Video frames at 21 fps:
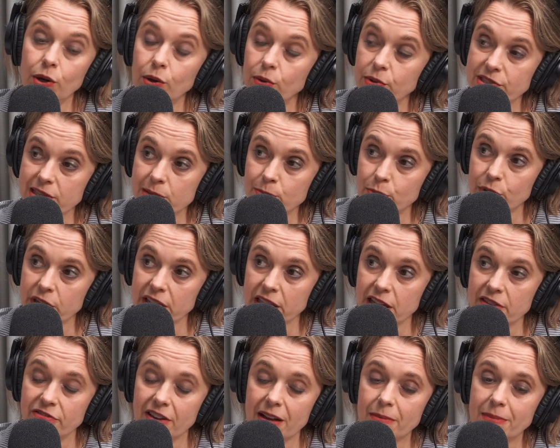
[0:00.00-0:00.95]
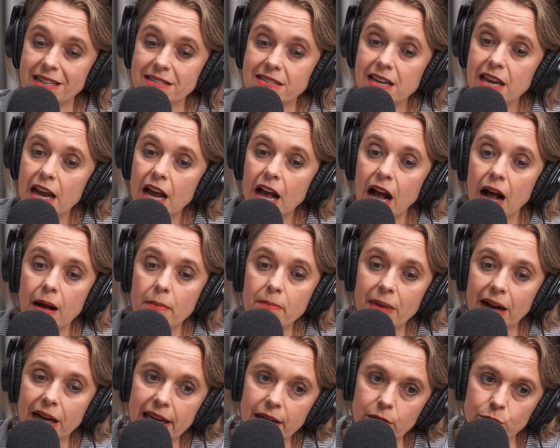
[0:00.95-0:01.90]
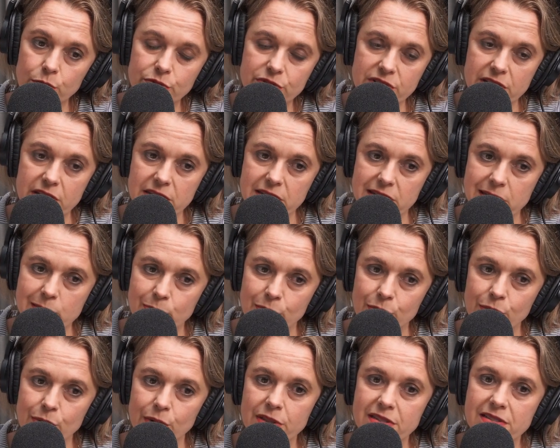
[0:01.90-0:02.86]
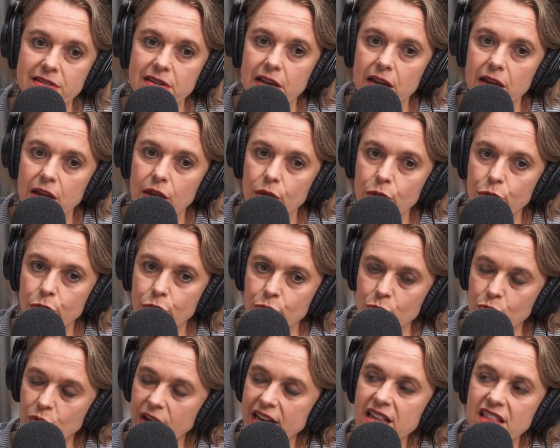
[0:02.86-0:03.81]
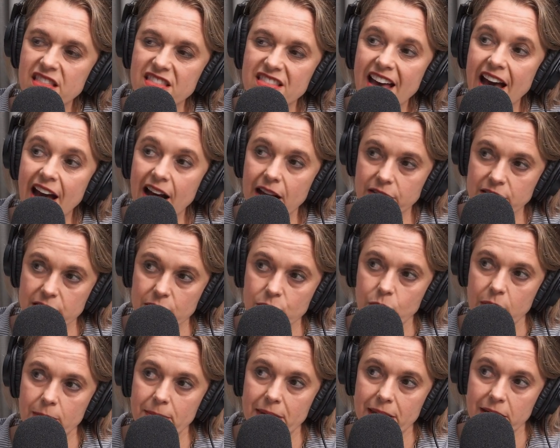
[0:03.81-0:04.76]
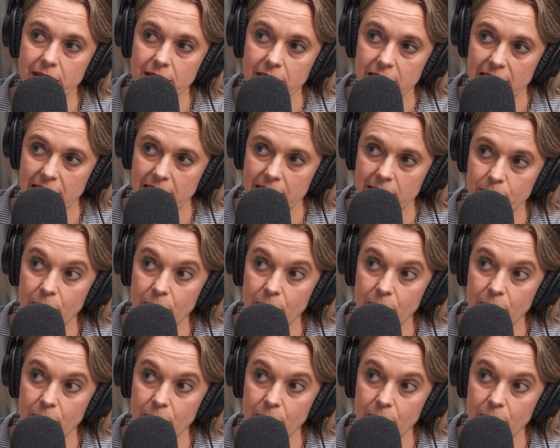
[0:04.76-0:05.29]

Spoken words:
who are supporting their families. Among Equals supports 3,000 women in